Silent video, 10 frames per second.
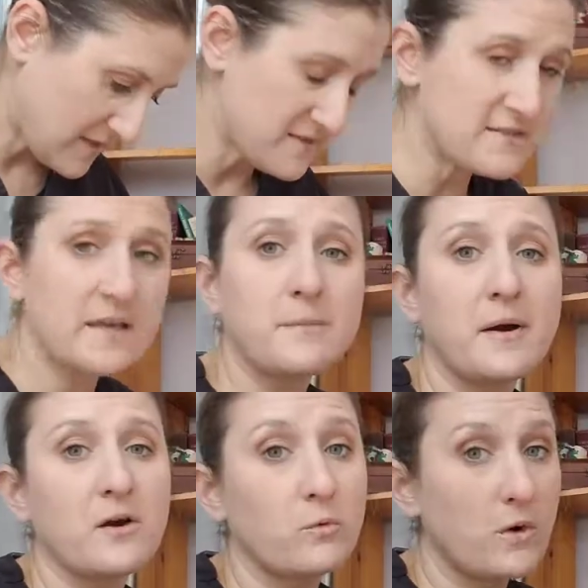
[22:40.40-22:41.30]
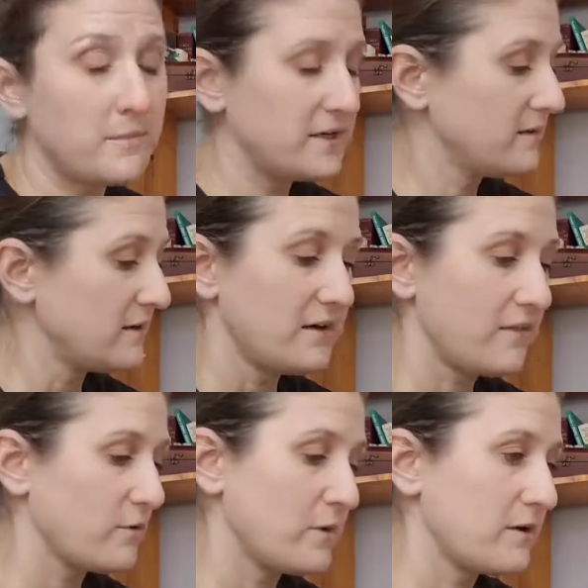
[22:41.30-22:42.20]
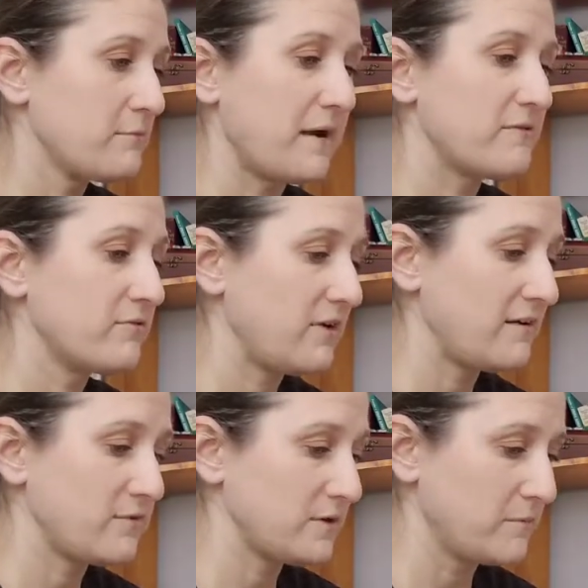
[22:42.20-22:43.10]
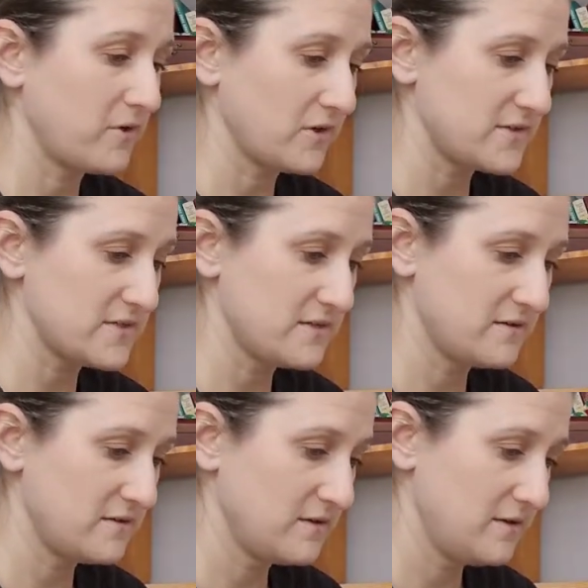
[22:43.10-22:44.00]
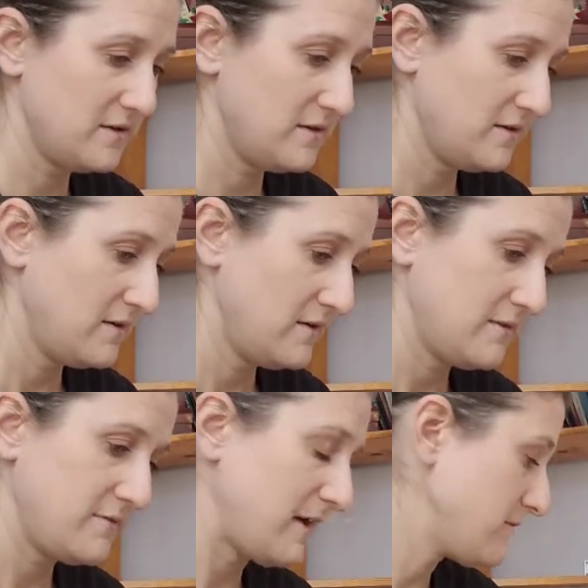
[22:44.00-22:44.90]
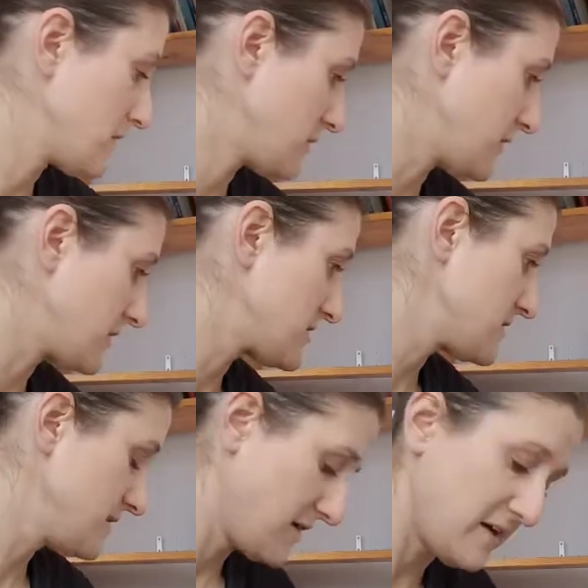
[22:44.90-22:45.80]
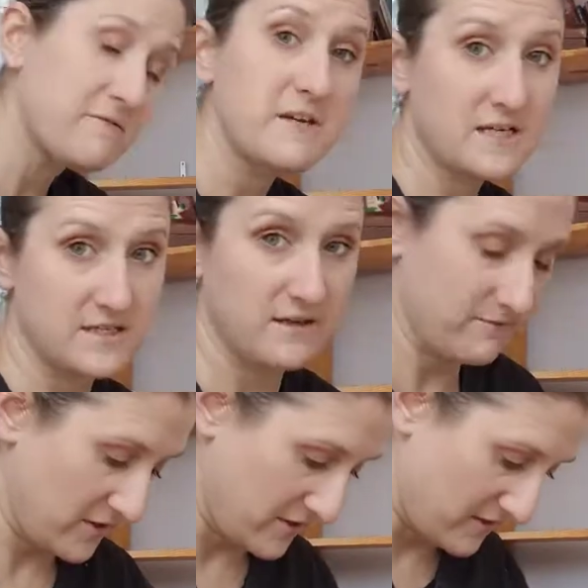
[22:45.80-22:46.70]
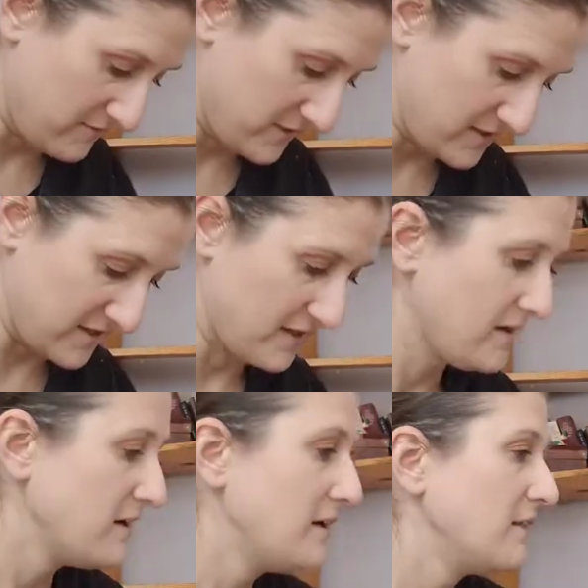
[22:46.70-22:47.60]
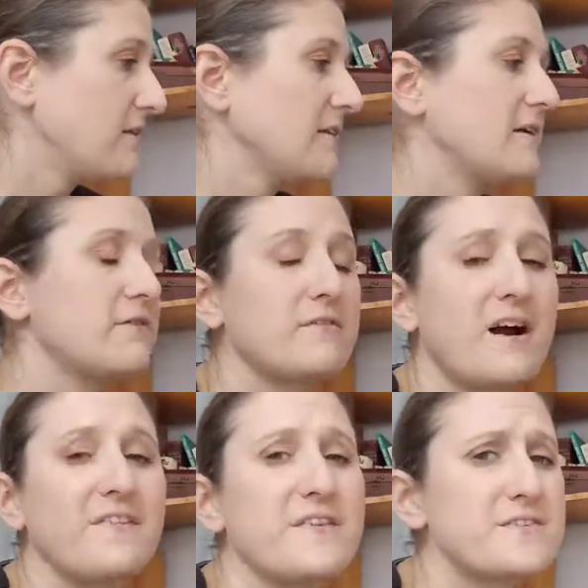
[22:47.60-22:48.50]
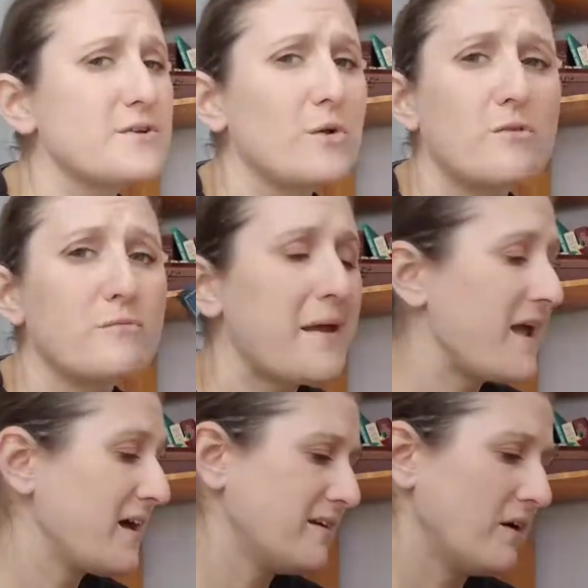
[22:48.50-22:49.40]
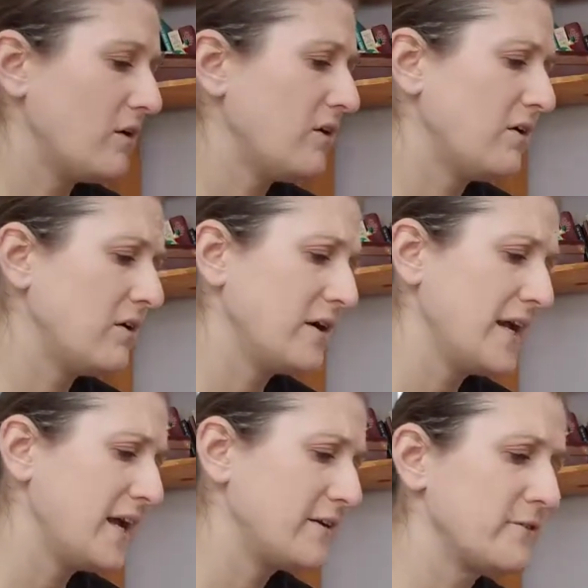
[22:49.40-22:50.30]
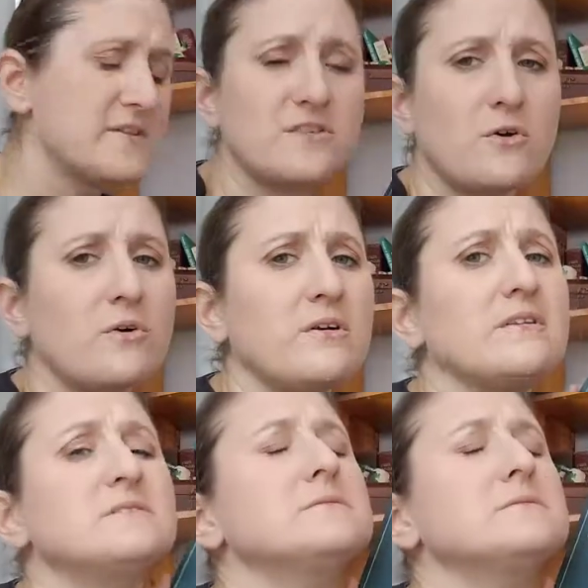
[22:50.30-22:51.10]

Set Apart Woman, another one of my favorite books. Favorite books. Convicting, very convicting. The Life of God and the Soul of Man. Oh, Henry Scougal.